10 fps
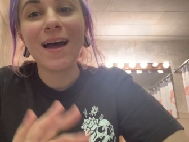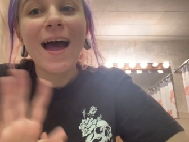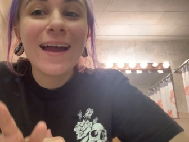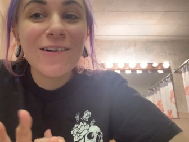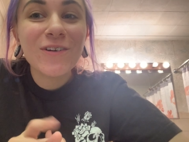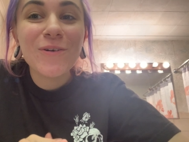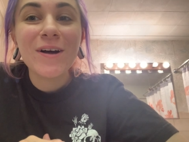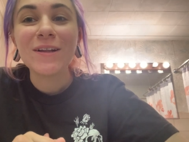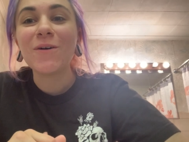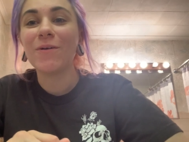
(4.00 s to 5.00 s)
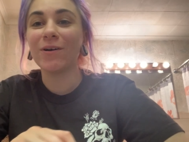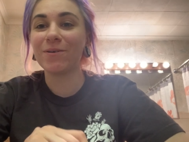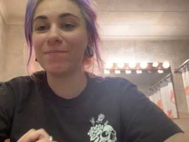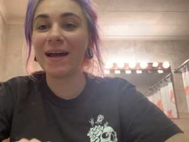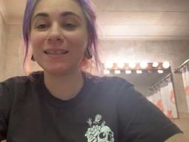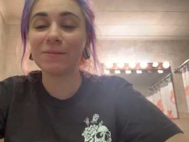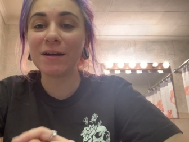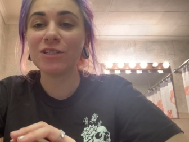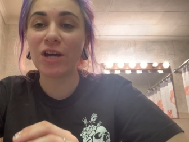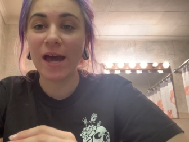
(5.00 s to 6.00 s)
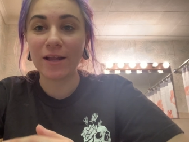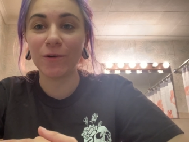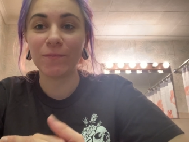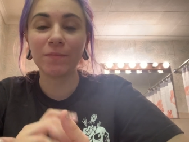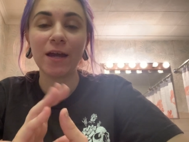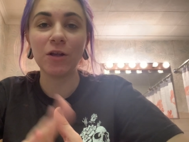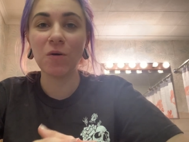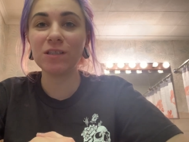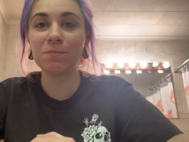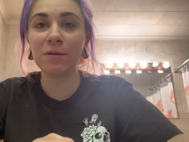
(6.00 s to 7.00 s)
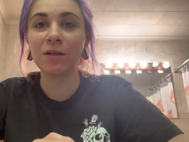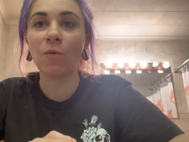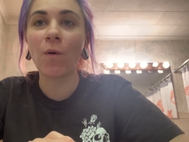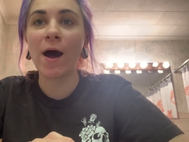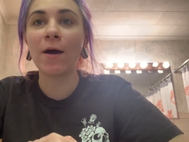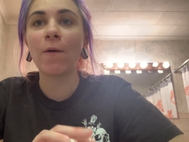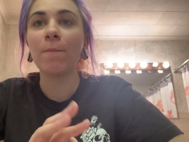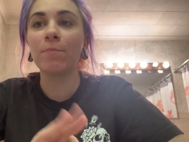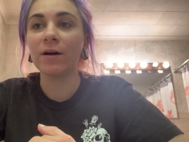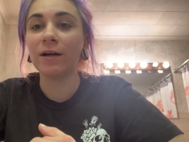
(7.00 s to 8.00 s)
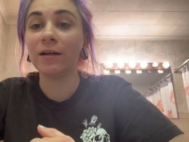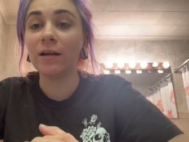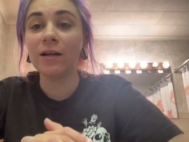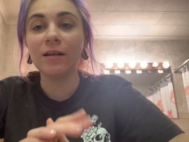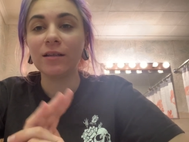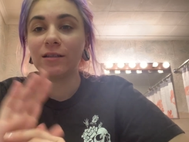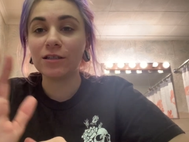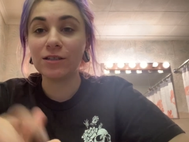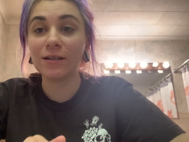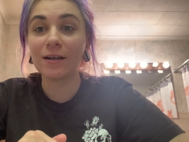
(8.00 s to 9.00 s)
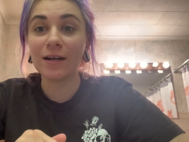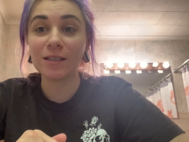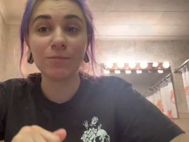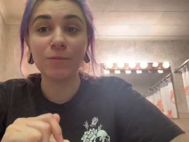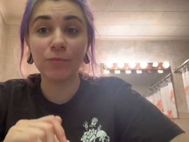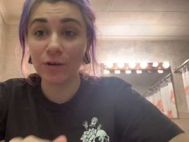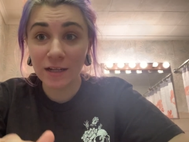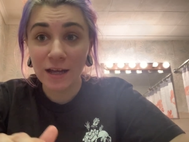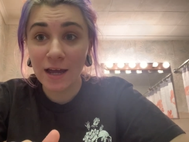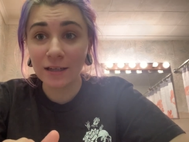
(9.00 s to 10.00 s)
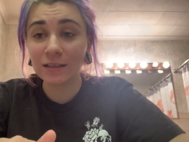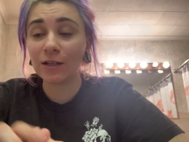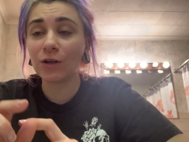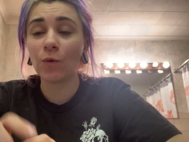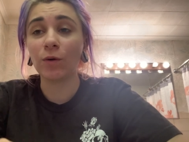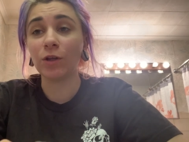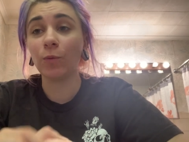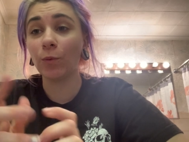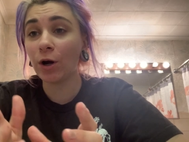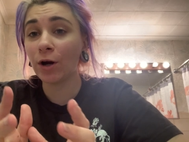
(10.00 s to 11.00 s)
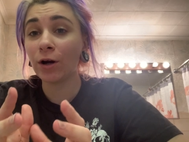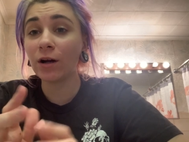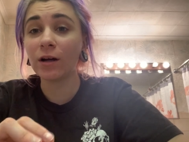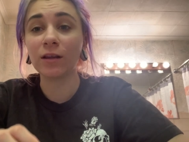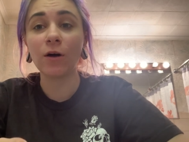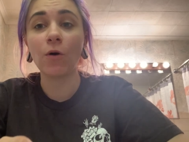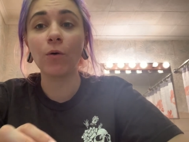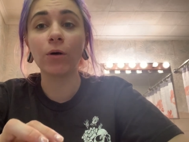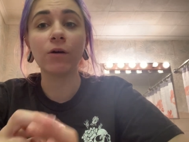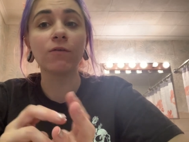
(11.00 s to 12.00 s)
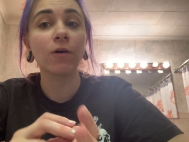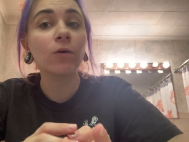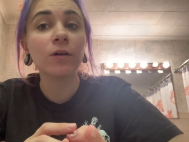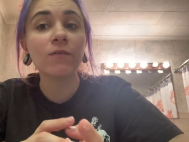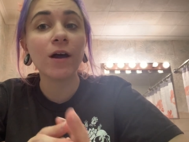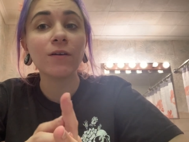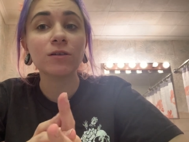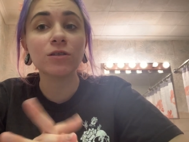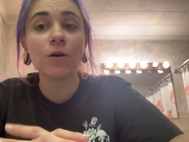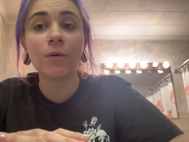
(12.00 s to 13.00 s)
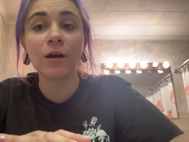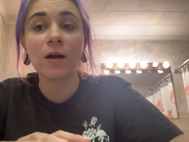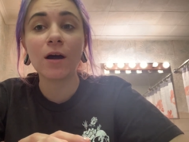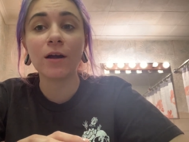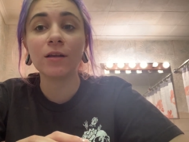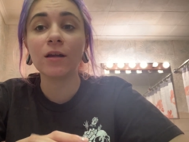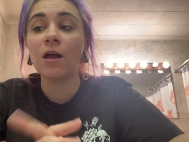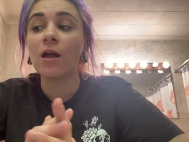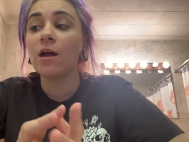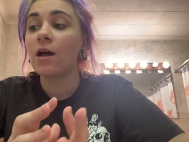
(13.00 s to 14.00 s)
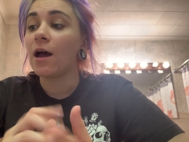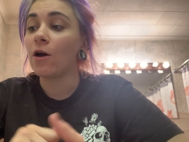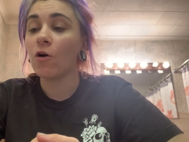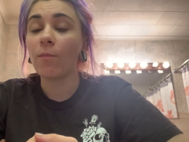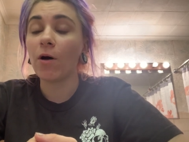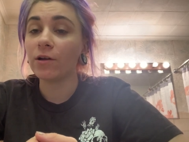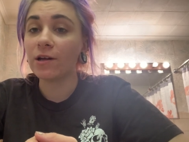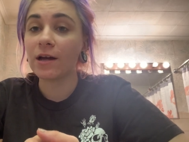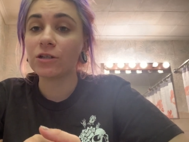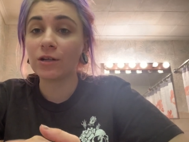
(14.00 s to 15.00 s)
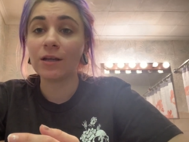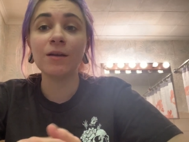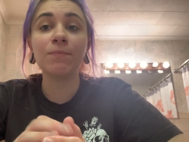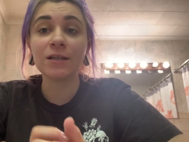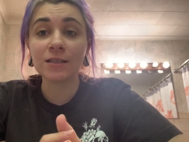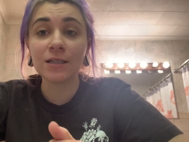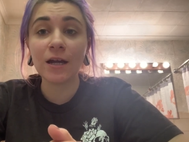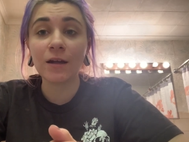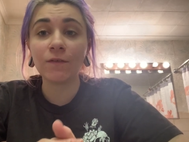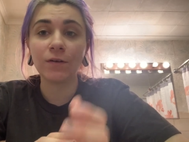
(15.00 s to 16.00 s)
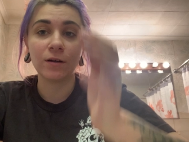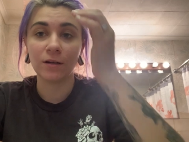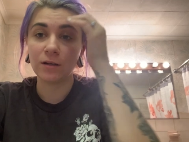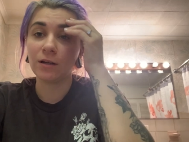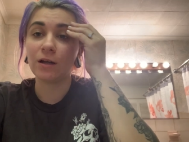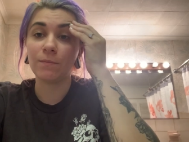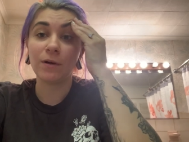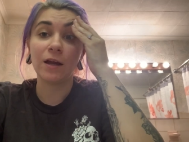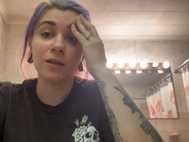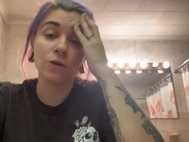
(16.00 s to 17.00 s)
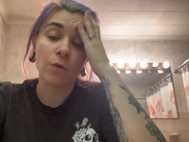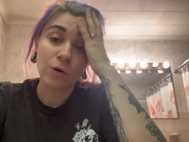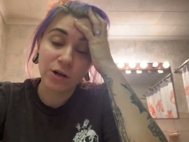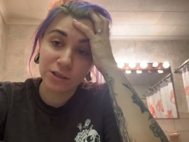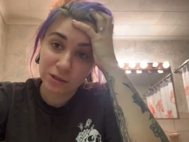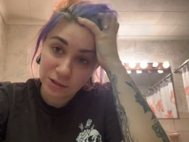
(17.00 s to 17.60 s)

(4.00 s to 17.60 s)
Hi everyone, welcome back to my channel. I know it's been a while, but this year has been pretty hectic with work and the whole coronavirus going on. I hope all you guys are keeping safe, keeping indoors,